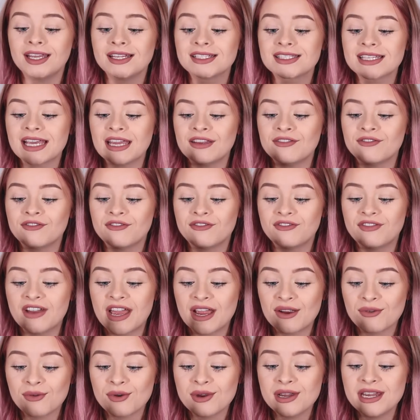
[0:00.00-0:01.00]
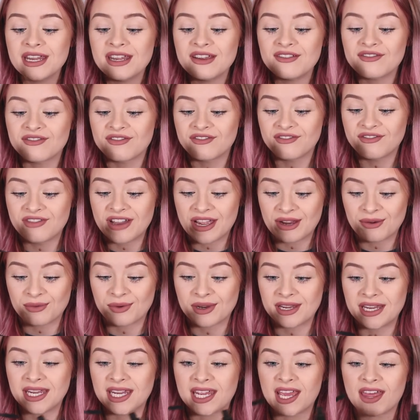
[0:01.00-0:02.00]
It's a very,
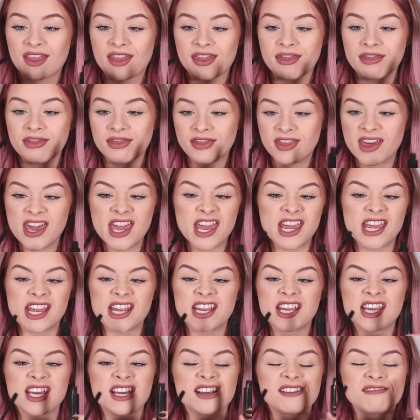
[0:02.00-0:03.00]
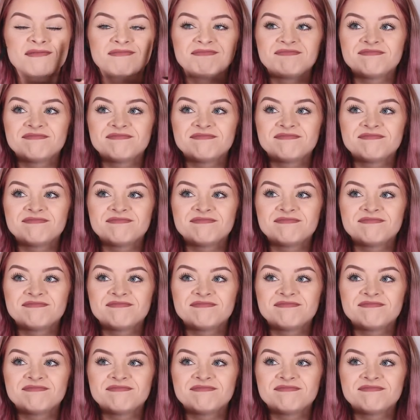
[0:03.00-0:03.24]
very thick